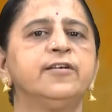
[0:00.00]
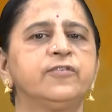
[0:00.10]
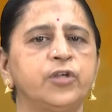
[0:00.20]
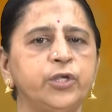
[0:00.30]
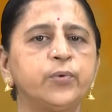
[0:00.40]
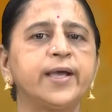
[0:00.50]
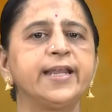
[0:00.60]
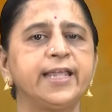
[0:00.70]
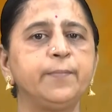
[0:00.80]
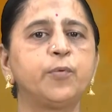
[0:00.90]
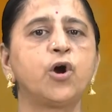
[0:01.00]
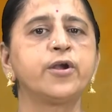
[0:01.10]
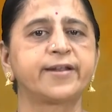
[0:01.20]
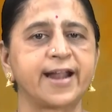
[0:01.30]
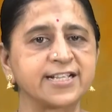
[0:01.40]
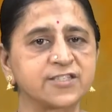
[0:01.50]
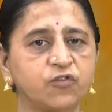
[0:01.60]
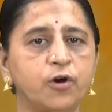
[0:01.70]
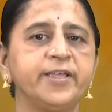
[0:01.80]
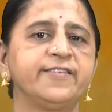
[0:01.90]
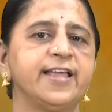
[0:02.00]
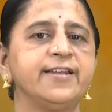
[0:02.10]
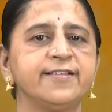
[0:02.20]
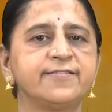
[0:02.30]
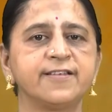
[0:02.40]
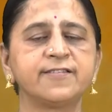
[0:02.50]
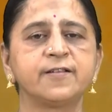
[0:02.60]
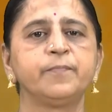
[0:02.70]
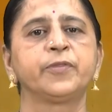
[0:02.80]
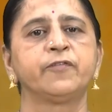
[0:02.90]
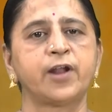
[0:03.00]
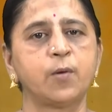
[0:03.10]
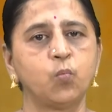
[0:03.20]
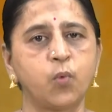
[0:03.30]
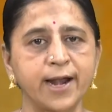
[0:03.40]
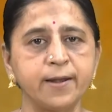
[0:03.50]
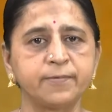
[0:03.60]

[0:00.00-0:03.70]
So you can keep on transforming sentences from one